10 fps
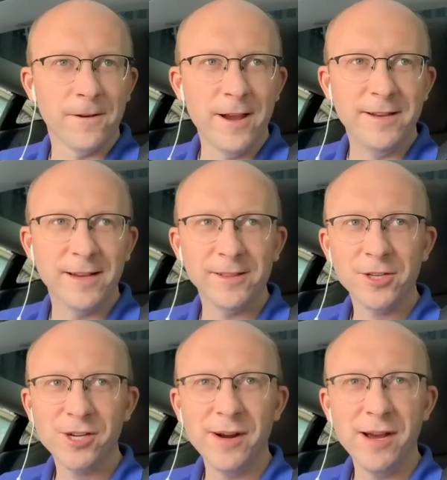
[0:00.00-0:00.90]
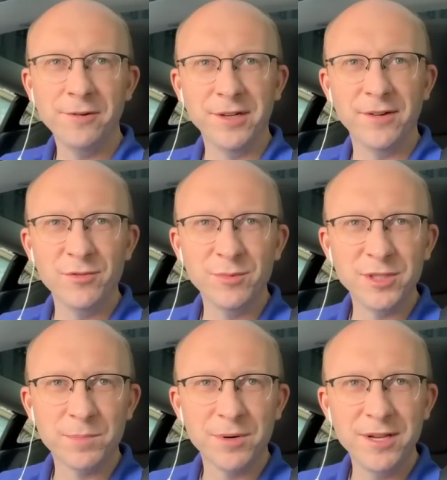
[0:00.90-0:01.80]
Great. I look around and
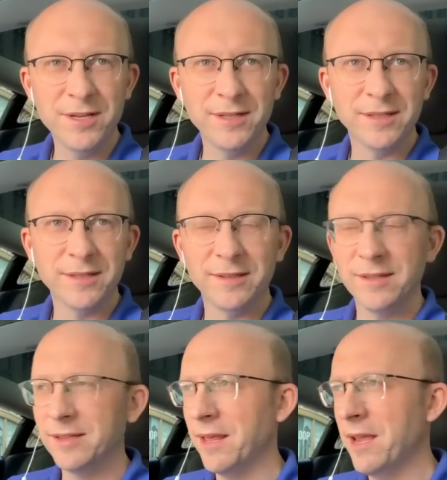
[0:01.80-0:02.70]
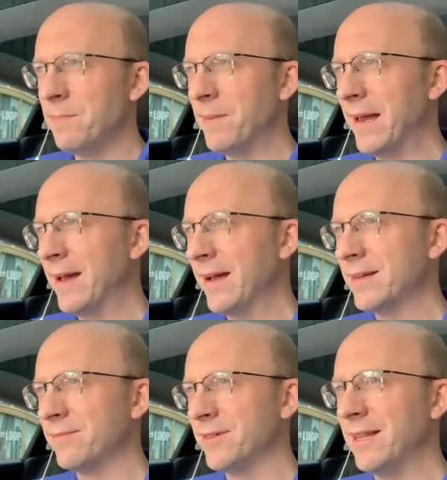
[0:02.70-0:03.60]
everyone's pretty laid
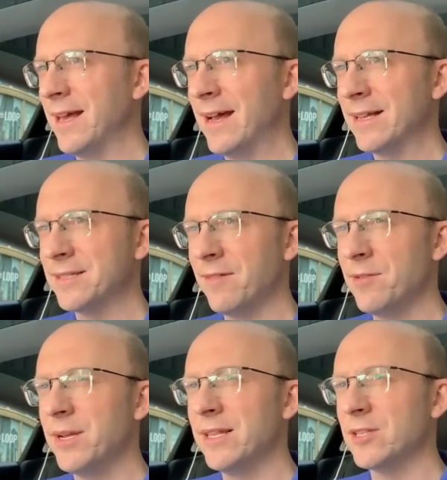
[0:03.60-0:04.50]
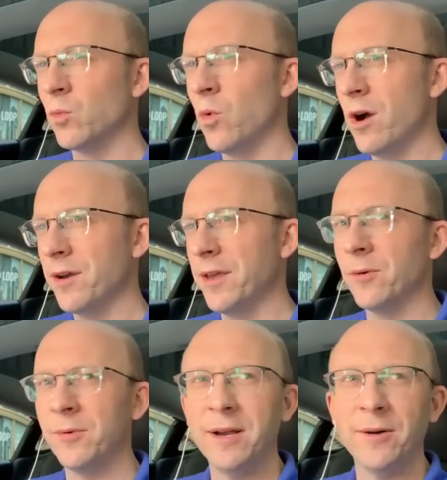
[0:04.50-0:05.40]
back, relaxed. Everybody that's
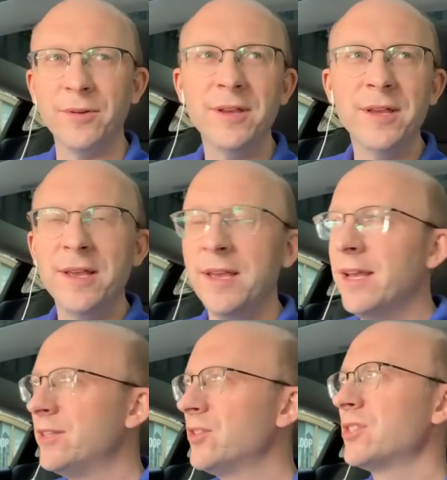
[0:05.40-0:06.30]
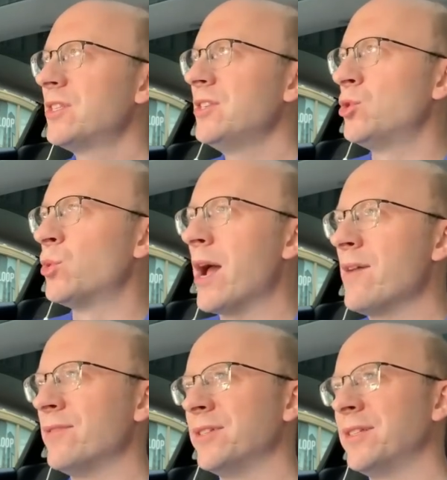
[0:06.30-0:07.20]
walking around, it's just these
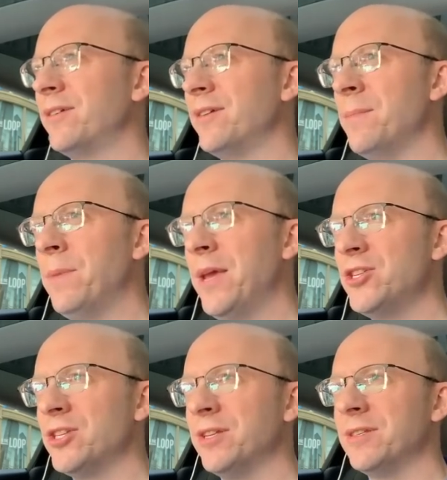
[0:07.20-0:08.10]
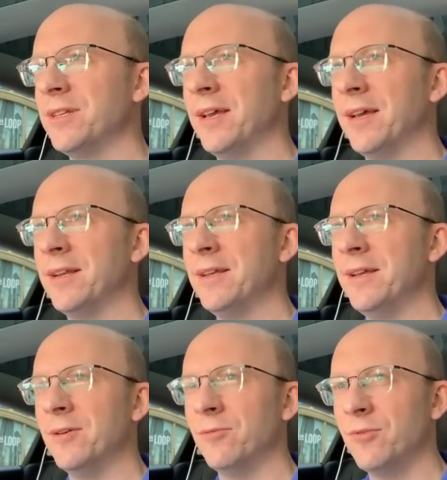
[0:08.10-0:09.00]
drivers that are impatient and
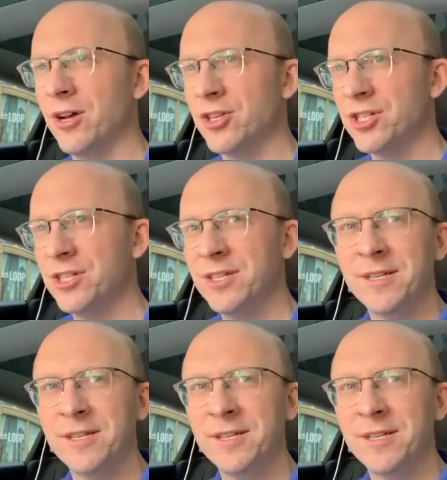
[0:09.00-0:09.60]
in a rush